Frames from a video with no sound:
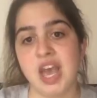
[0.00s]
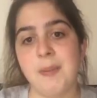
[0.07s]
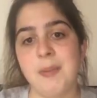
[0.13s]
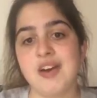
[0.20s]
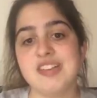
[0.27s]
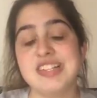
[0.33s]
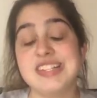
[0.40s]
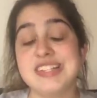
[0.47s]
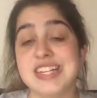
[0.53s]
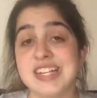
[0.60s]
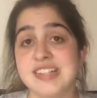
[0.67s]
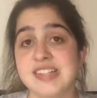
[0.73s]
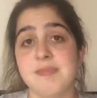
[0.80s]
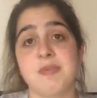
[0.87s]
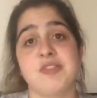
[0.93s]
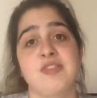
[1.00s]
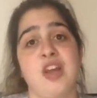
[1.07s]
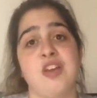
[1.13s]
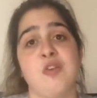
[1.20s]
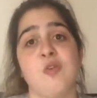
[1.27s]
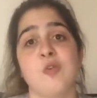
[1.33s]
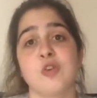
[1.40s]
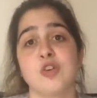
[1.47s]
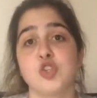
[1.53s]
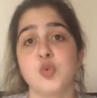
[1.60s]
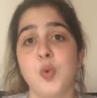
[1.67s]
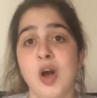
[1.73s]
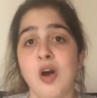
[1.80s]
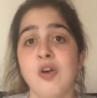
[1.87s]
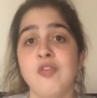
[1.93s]
about 60%, or
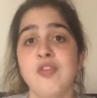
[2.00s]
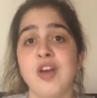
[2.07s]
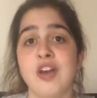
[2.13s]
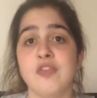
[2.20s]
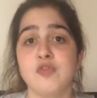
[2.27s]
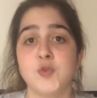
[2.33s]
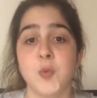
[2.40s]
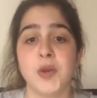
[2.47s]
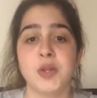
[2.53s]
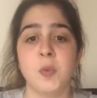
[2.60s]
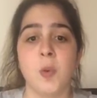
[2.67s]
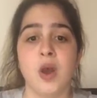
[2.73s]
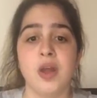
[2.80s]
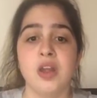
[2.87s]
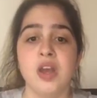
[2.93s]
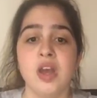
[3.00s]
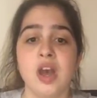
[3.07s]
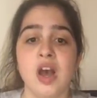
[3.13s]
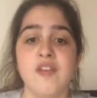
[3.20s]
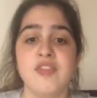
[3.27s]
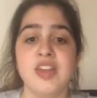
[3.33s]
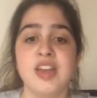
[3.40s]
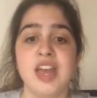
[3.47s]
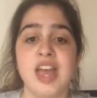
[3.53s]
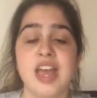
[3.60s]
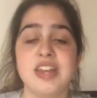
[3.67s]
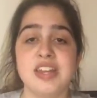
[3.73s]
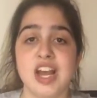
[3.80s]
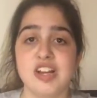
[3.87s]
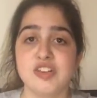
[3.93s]
12 out of 21, of the
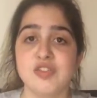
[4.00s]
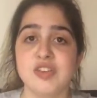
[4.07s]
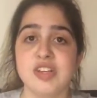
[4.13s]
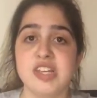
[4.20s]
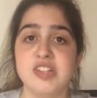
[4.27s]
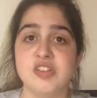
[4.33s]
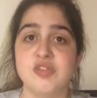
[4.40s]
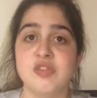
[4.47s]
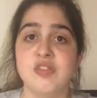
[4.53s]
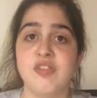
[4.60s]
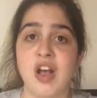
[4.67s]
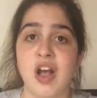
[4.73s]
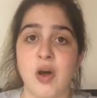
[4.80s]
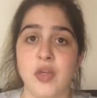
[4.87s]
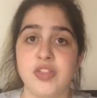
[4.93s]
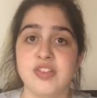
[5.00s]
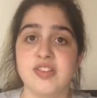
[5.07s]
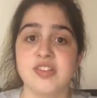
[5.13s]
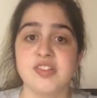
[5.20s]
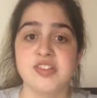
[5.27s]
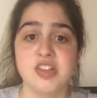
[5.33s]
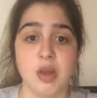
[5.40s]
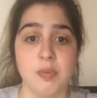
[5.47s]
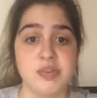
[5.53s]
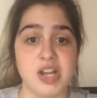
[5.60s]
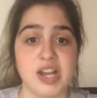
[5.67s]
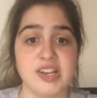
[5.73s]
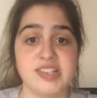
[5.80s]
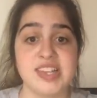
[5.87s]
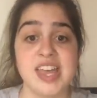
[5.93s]
National Institute of Health's
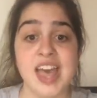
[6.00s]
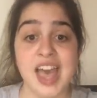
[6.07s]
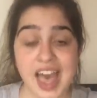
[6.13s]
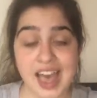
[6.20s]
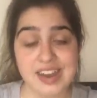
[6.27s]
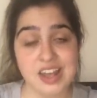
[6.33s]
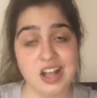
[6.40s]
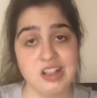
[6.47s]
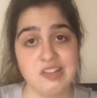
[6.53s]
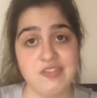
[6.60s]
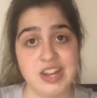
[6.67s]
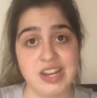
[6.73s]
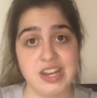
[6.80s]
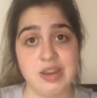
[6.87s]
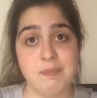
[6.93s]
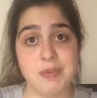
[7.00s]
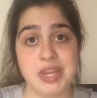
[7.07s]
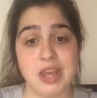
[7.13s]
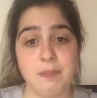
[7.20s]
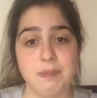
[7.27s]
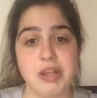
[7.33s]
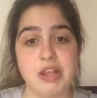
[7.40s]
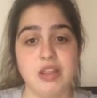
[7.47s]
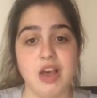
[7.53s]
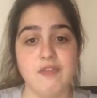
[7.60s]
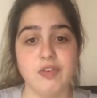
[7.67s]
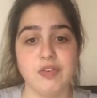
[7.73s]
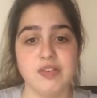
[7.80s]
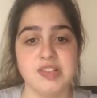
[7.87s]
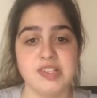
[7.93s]
subjects had elevated BNP
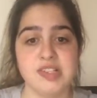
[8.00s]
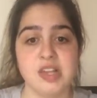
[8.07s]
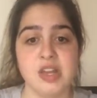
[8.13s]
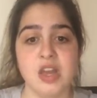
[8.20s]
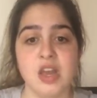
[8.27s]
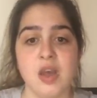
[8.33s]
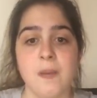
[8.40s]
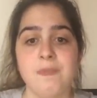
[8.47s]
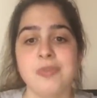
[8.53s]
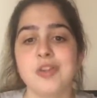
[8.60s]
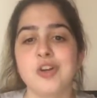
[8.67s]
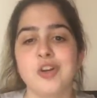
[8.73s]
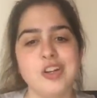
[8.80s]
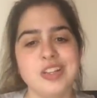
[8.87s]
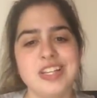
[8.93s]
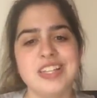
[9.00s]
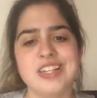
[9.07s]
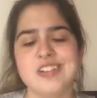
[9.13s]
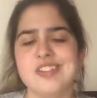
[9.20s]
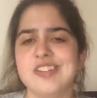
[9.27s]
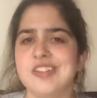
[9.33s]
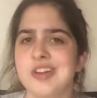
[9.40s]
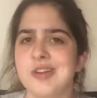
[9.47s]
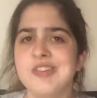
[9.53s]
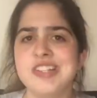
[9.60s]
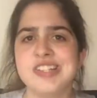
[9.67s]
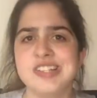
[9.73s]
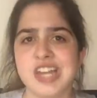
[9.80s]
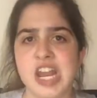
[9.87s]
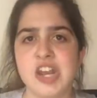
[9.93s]
levels. Currently, there's no
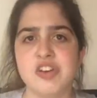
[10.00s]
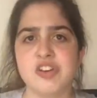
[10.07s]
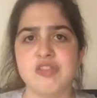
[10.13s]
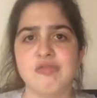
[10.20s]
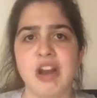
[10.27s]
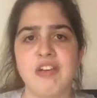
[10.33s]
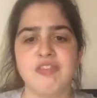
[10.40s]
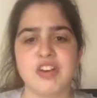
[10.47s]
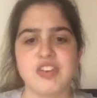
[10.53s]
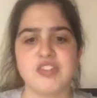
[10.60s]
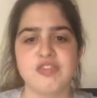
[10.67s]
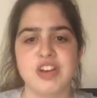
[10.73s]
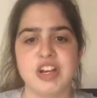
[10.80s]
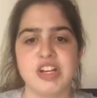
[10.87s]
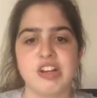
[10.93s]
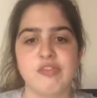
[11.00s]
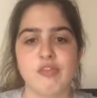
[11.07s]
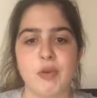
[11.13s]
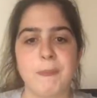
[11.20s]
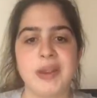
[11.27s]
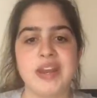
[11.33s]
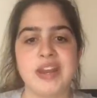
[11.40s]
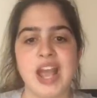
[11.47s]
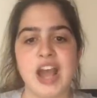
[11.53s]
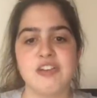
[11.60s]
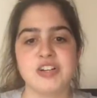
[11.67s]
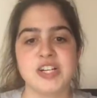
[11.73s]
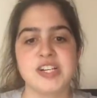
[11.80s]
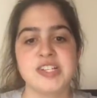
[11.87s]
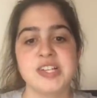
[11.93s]
standard reference range for
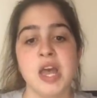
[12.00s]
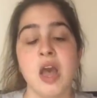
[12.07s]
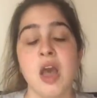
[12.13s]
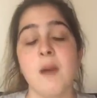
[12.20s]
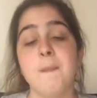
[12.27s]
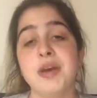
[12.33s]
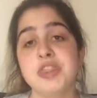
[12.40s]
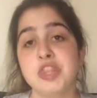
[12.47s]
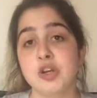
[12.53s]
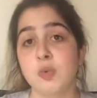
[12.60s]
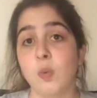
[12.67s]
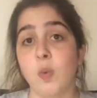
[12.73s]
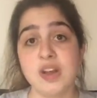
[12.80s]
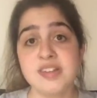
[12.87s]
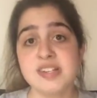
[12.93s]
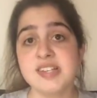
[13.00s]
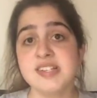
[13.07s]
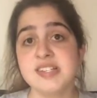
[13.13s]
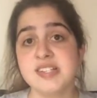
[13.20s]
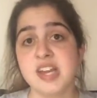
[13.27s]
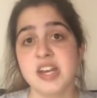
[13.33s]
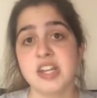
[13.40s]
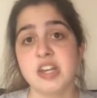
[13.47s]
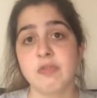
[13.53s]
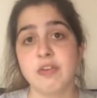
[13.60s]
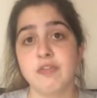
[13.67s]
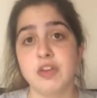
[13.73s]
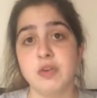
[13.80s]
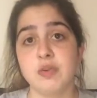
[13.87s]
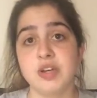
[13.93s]
pediatrics, but there was a study
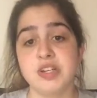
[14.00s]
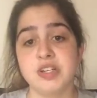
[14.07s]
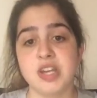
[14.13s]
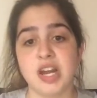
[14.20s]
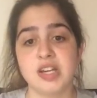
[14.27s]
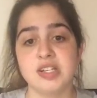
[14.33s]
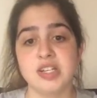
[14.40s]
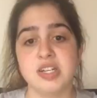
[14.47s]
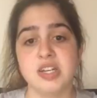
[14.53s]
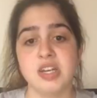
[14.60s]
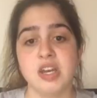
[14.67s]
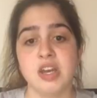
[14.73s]
review conducted